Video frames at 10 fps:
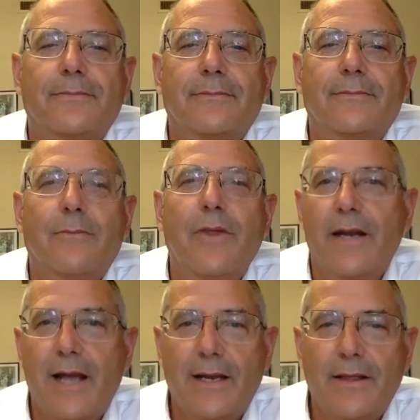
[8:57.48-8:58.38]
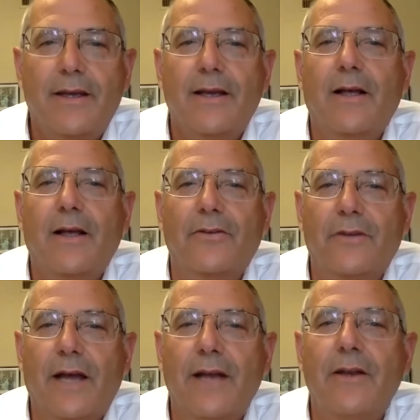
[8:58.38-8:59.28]
More than anything else,
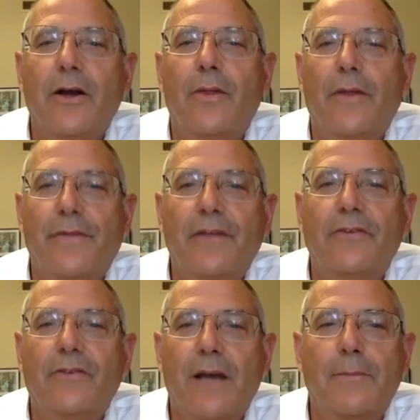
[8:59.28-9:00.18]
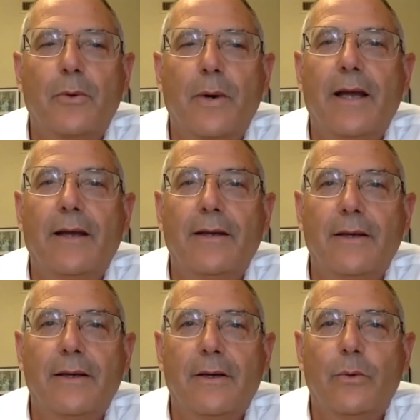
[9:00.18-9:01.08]
I know that this time away
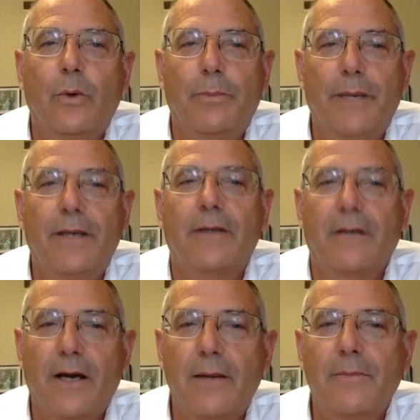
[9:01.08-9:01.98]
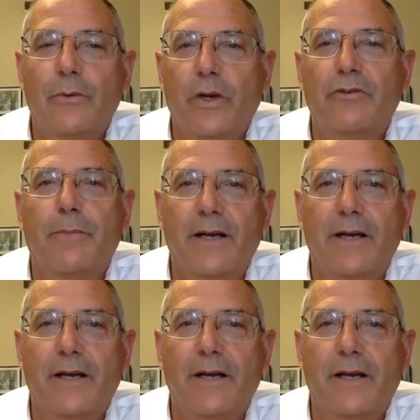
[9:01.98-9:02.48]
will be a time in which my